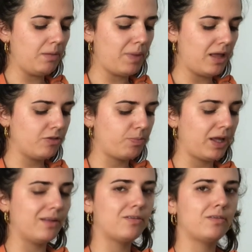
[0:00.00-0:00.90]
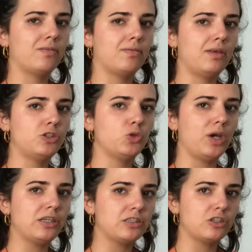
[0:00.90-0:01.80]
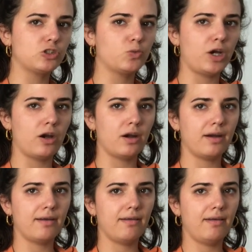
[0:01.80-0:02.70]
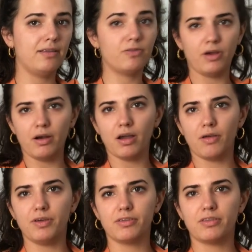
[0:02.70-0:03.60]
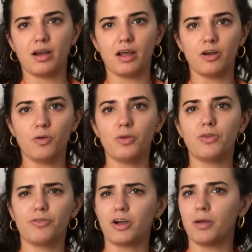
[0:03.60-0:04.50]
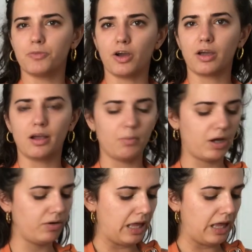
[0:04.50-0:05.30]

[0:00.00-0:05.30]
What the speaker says: mansplained situations where it's very obvious that I know what the fuck I'm talking about.